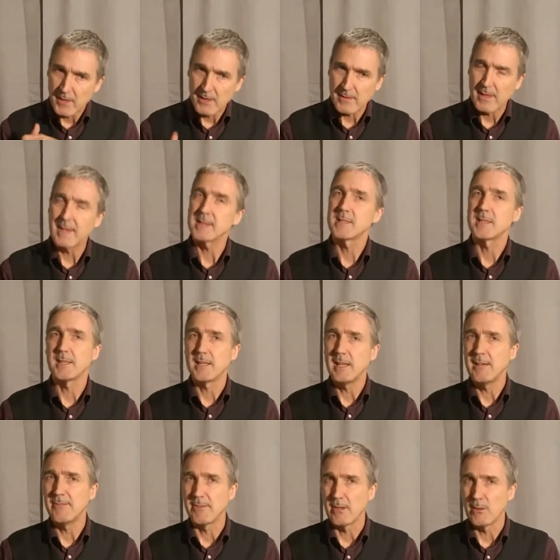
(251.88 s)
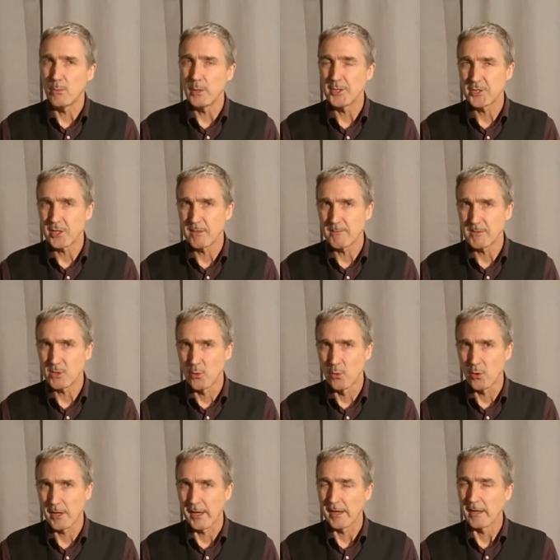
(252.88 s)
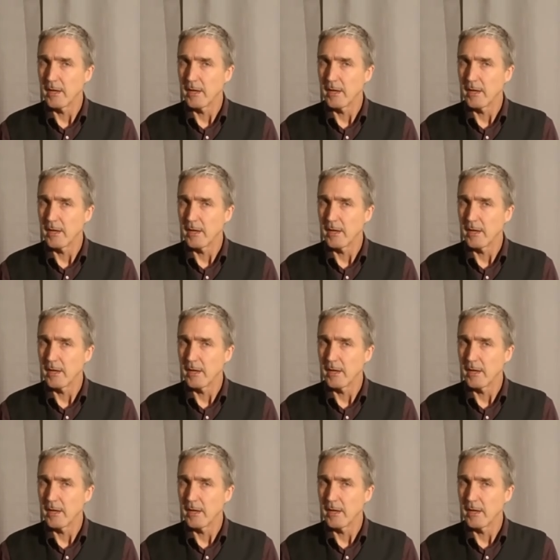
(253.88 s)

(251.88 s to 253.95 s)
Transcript: that's the level at which I'm talking.